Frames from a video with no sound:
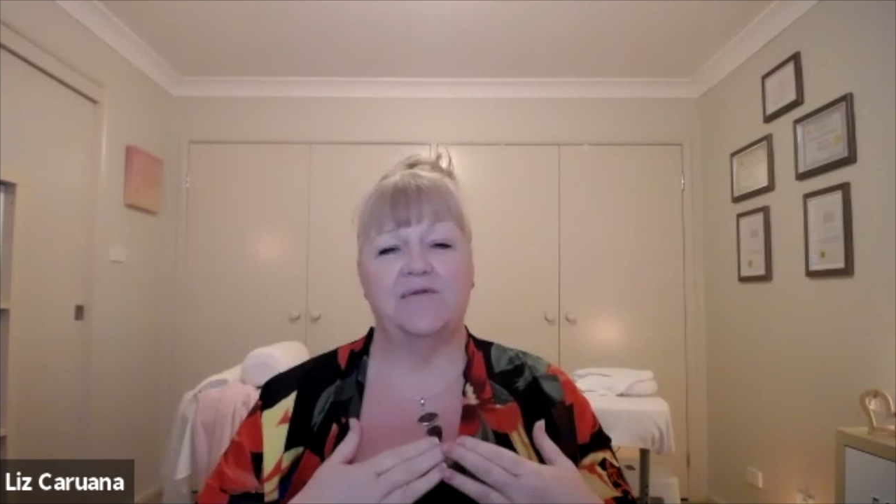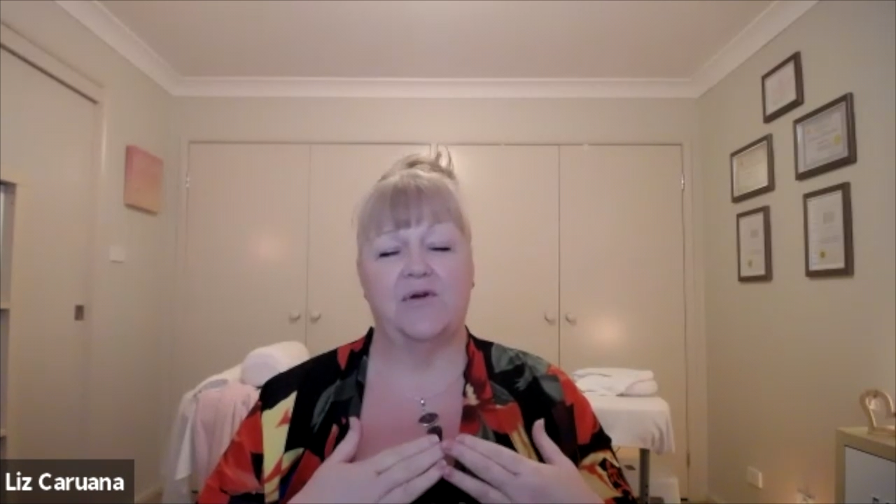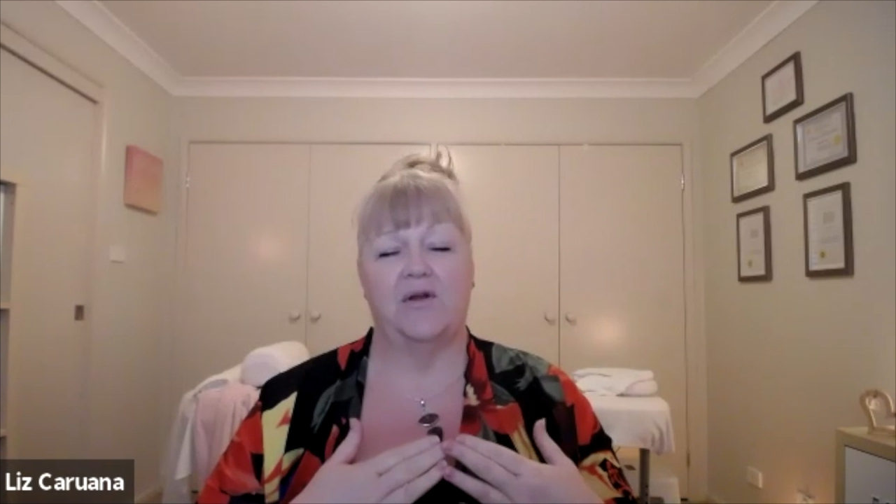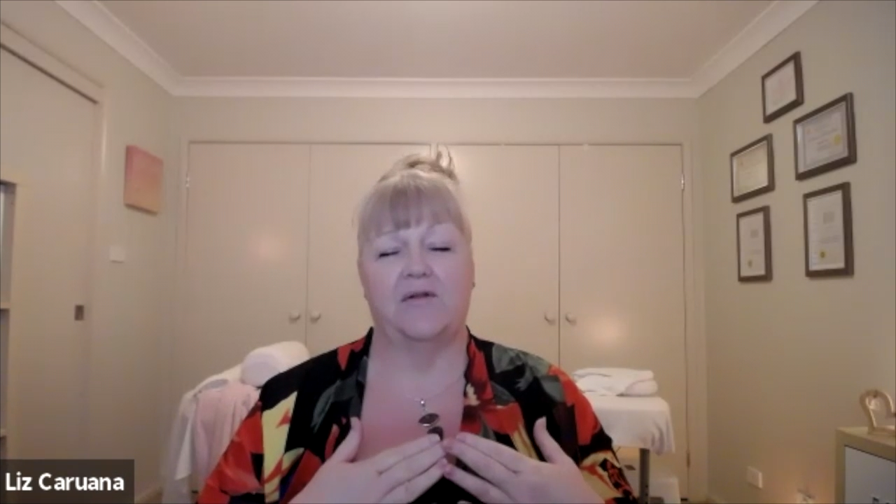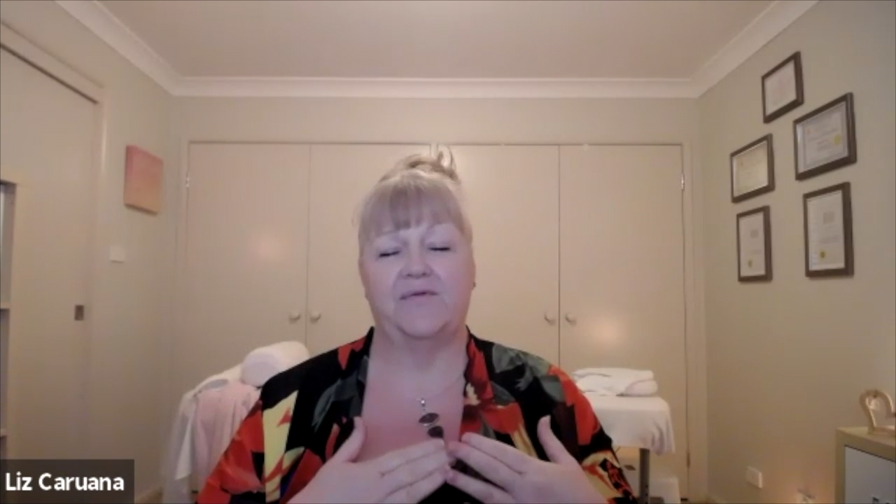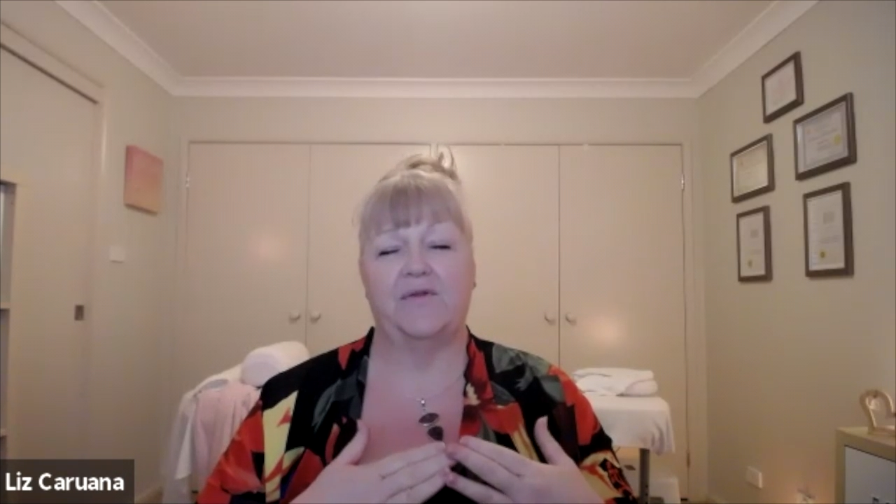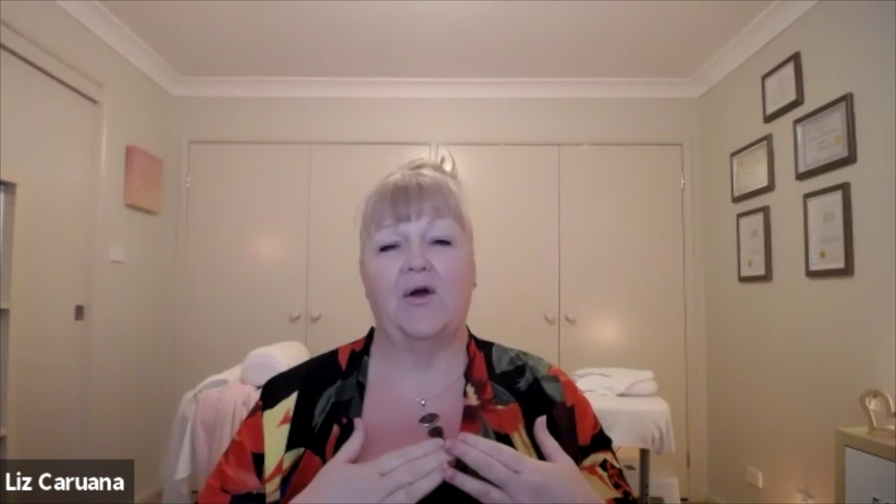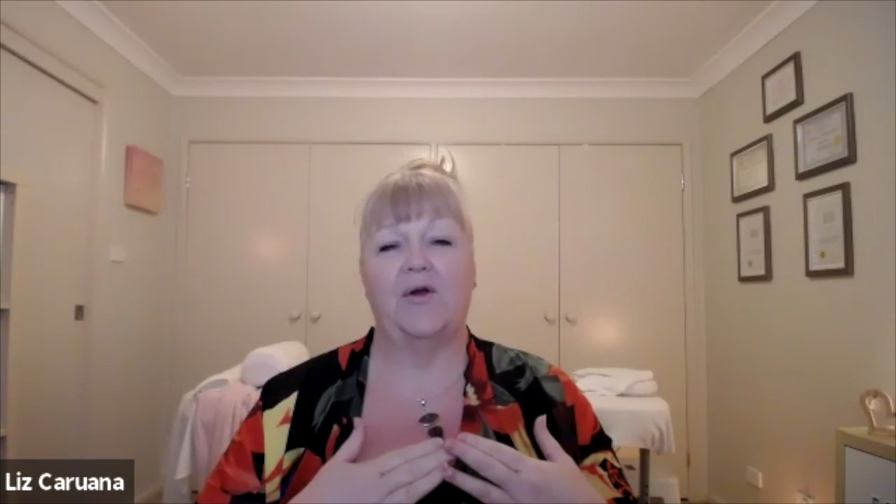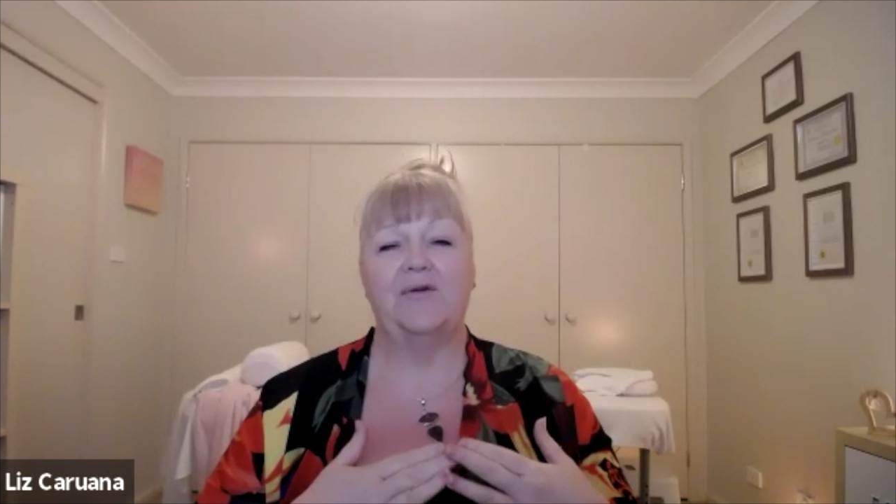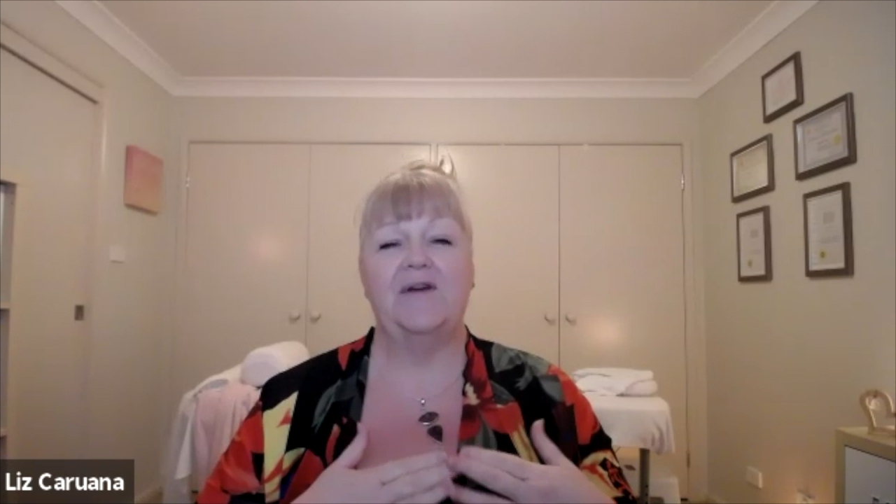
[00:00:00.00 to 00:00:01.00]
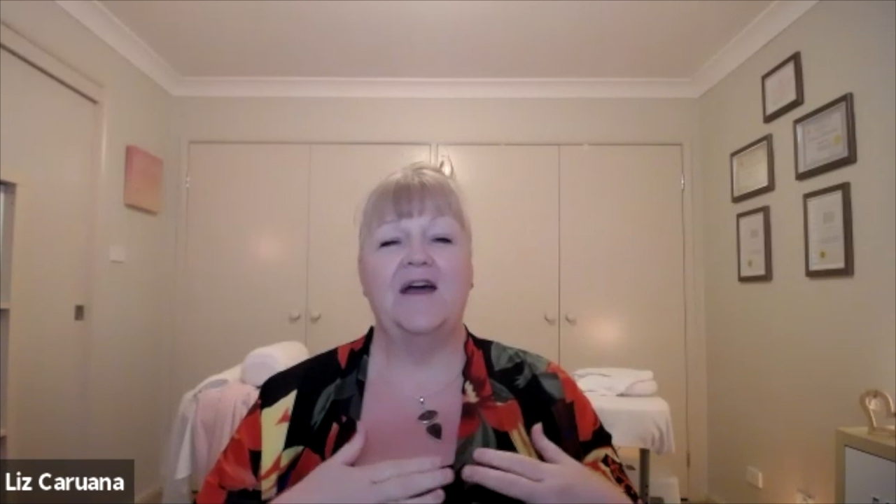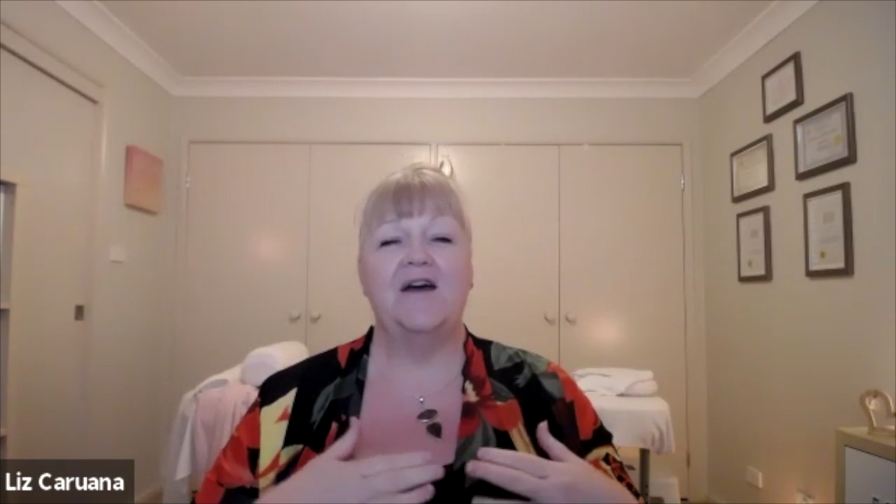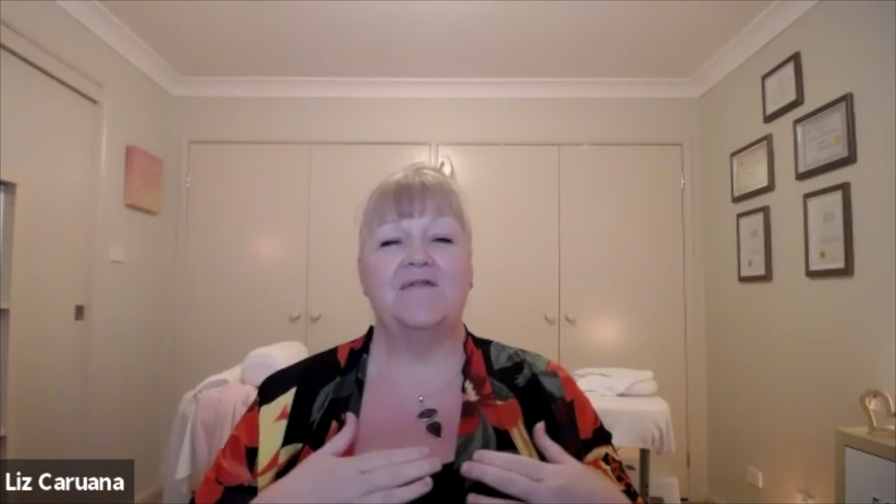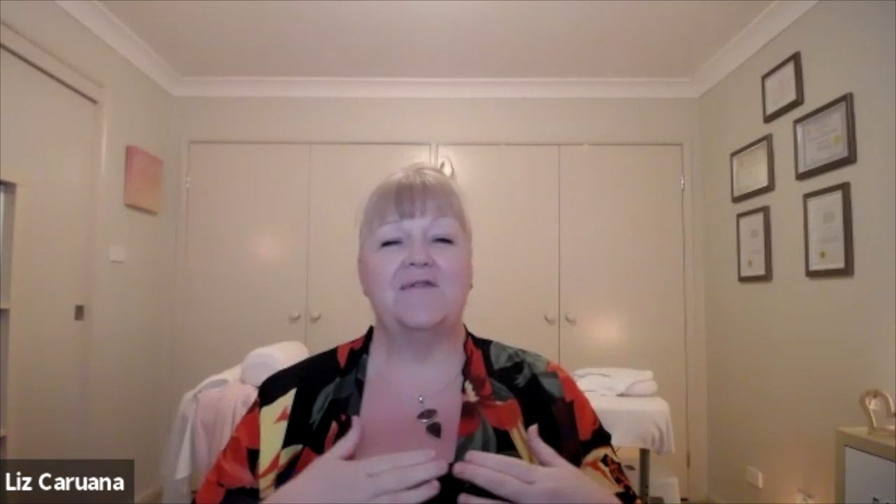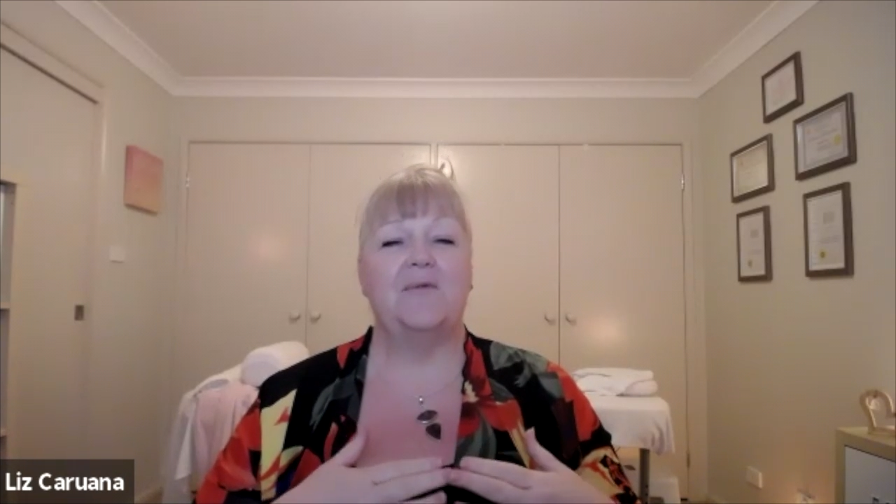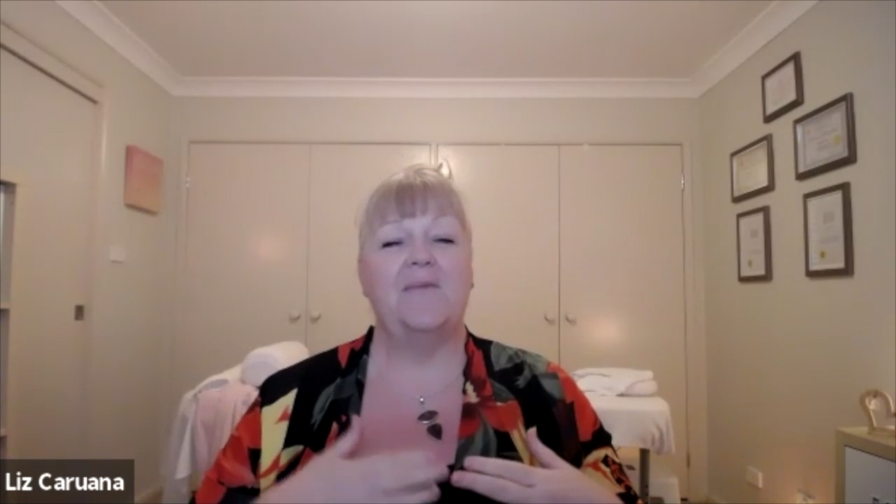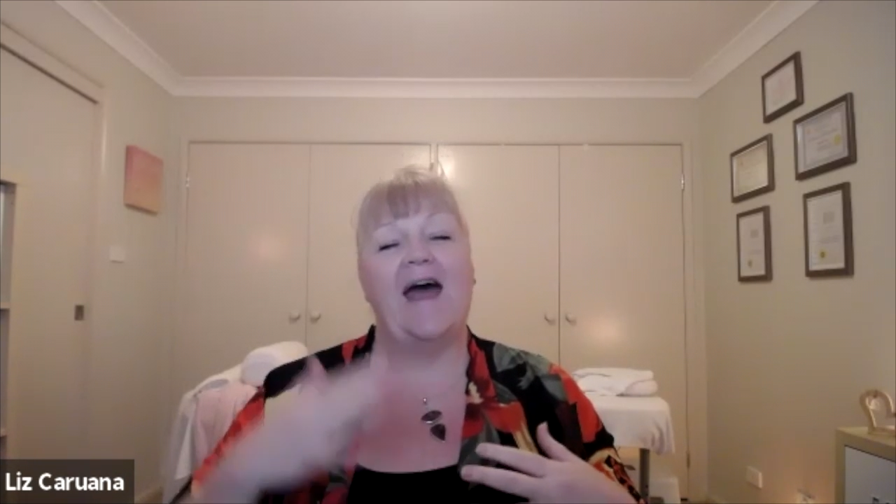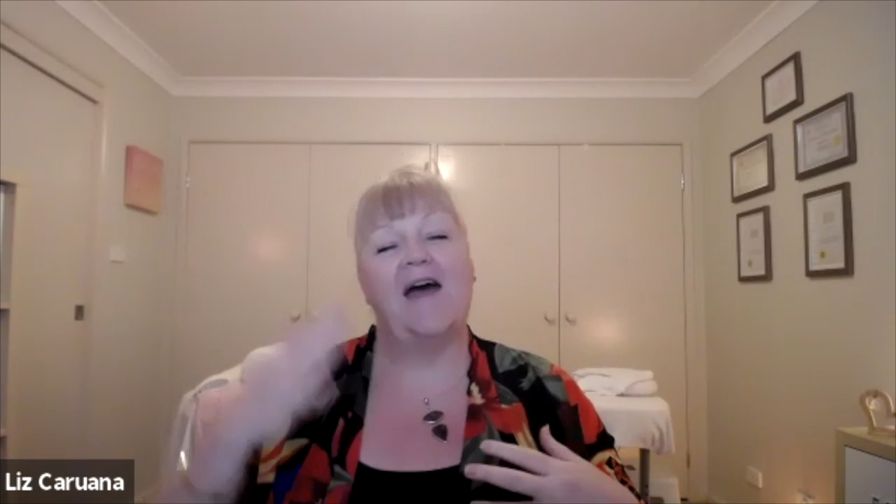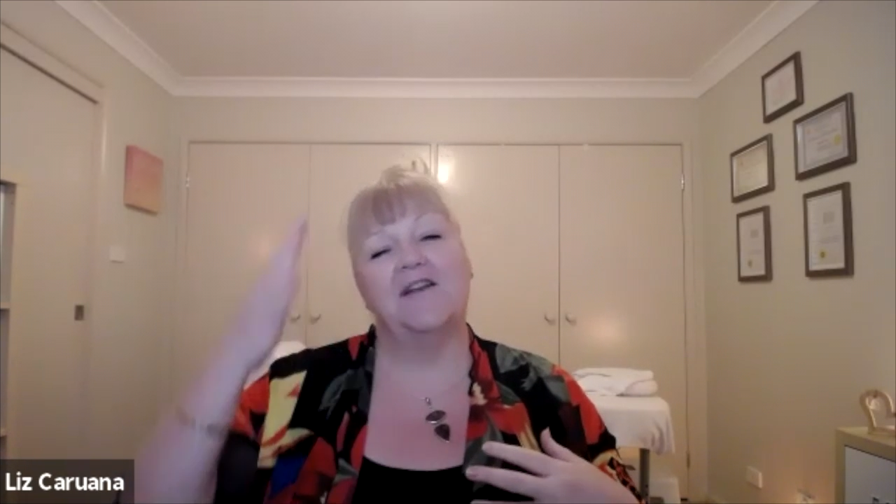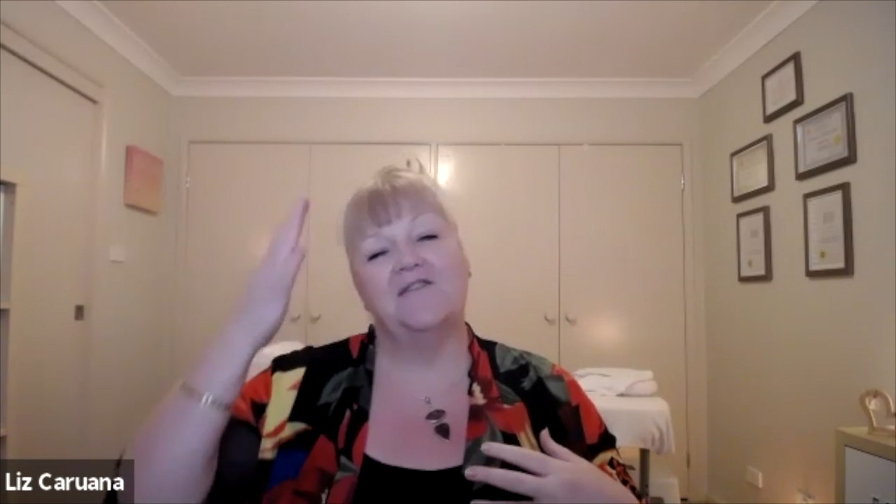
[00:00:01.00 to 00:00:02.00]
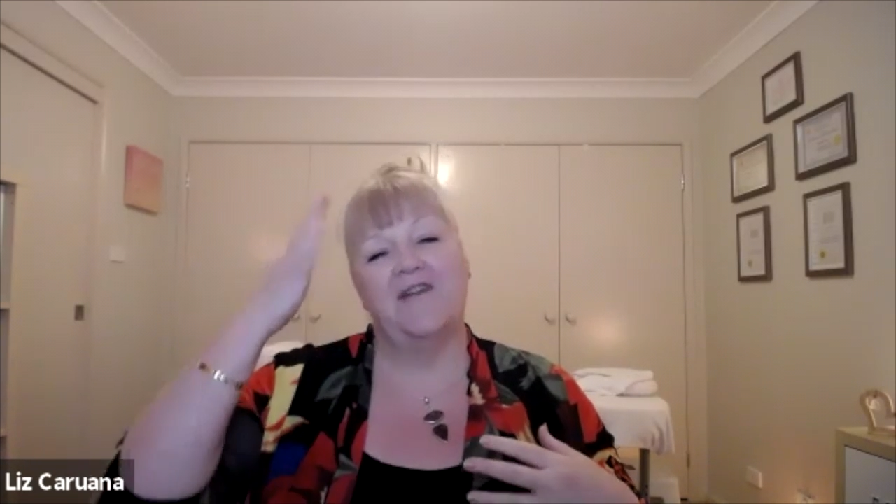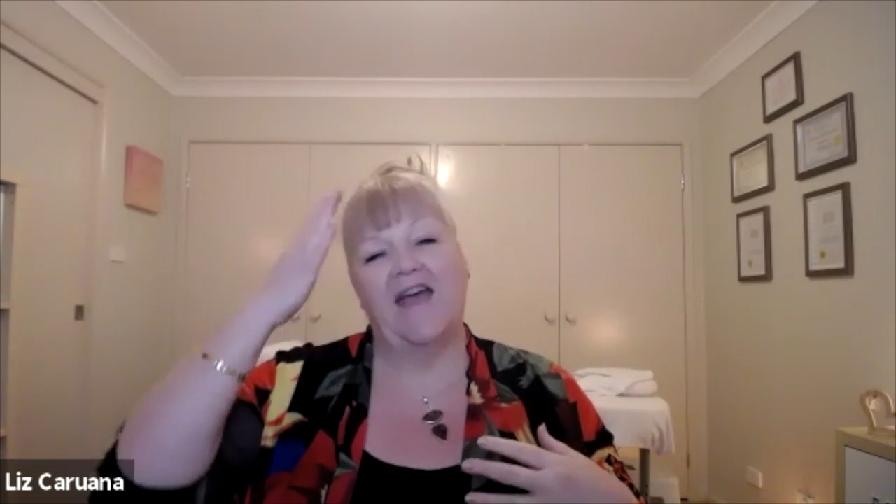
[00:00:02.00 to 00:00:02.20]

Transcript: flow from our